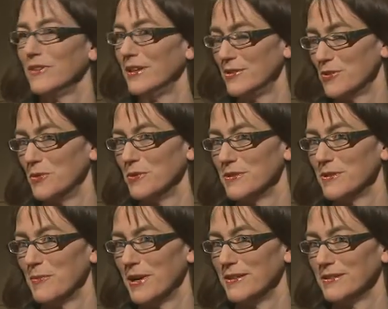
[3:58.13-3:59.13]
and towards
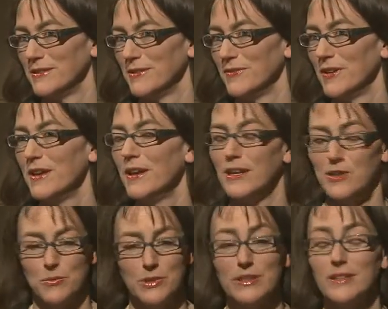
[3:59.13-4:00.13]
the positive. And it
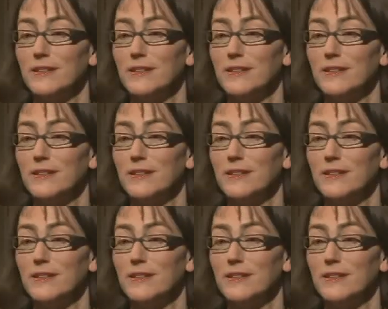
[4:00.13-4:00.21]
really